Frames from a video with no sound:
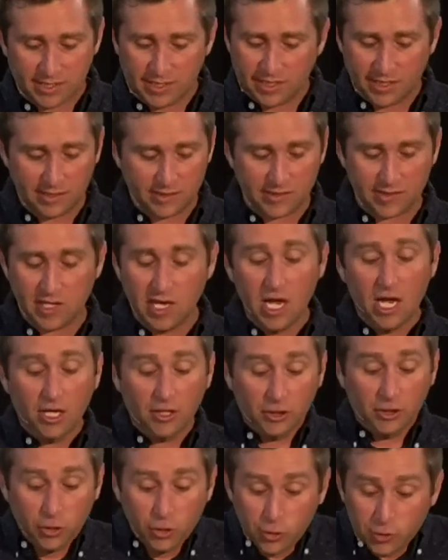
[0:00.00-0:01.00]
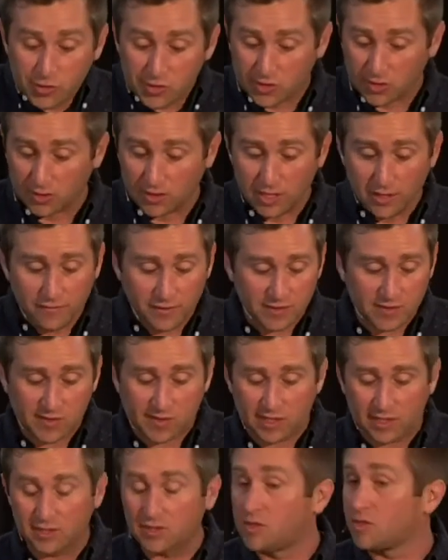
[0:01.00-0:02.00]
sins. You used to live in
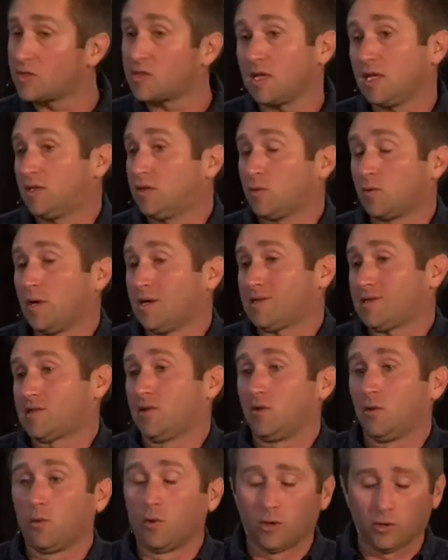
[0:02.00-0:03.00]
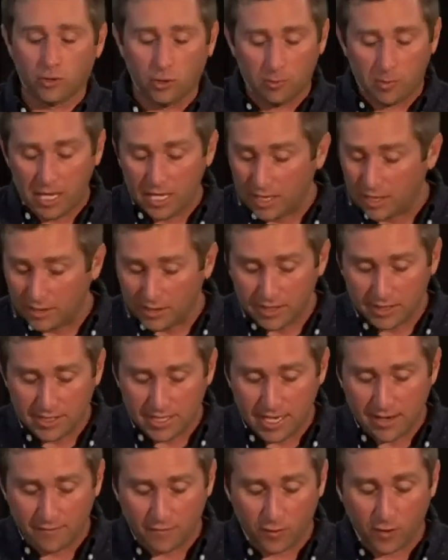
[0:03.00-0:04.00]
sin just like the rest of the world, obeying the
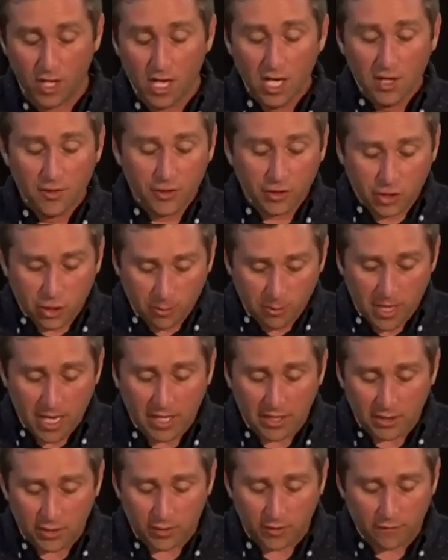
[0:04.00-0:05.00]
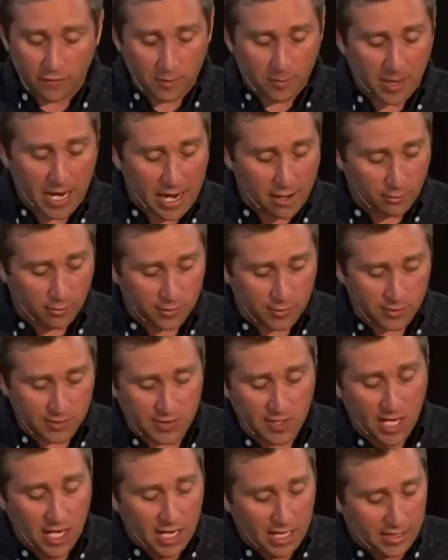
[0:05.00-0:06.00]
devil, the commander of the
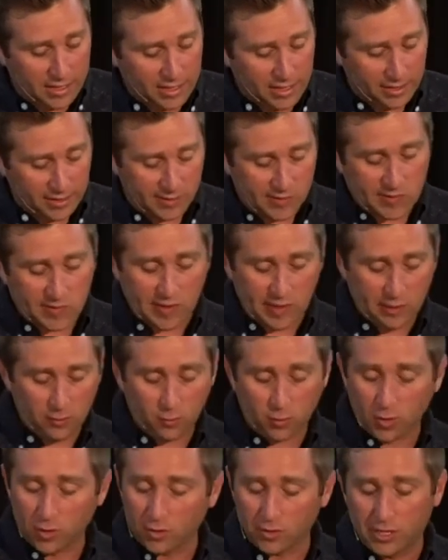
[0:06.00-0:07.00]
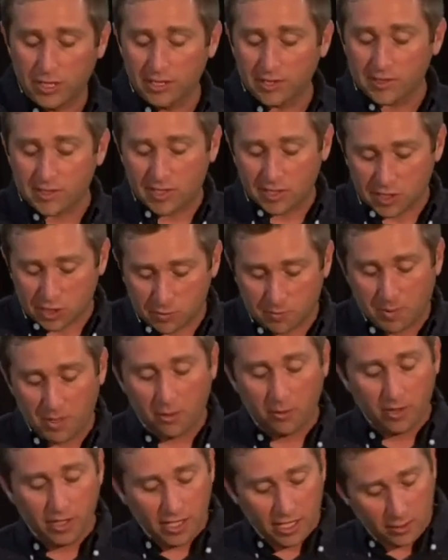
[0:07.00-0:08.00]
powers in the unseen world. He is the
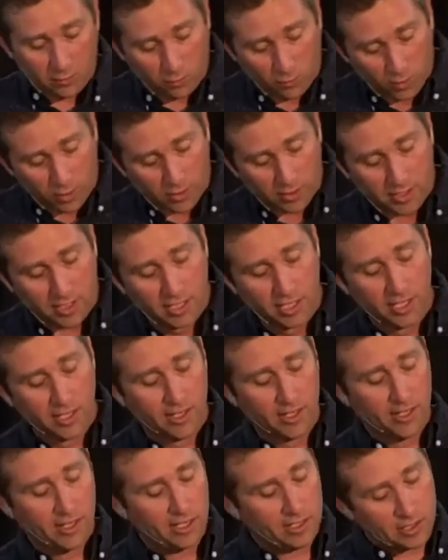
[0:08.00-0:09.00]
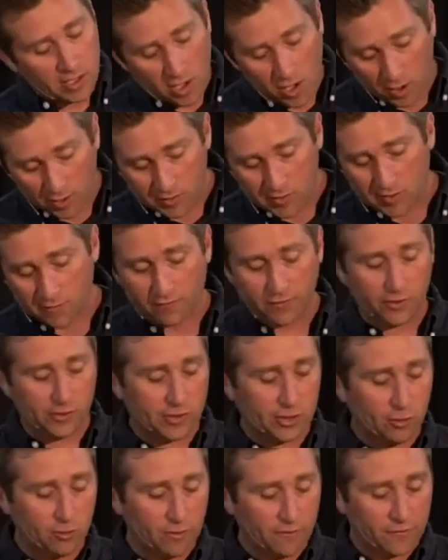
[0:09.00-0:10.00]
spirit at work in the hearts of
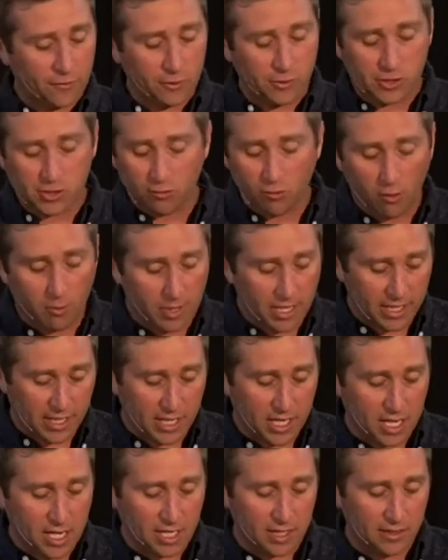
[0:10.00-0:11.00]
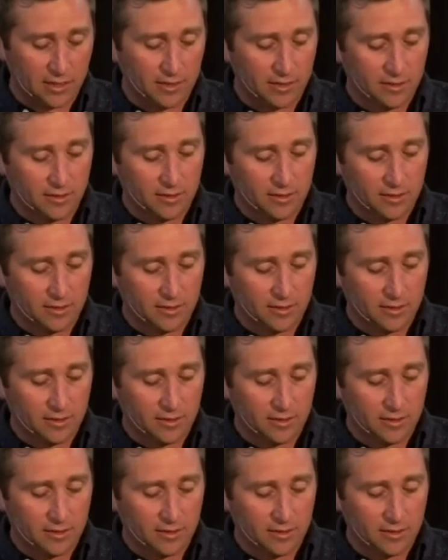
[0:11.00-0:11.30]
those who refuse to obey God.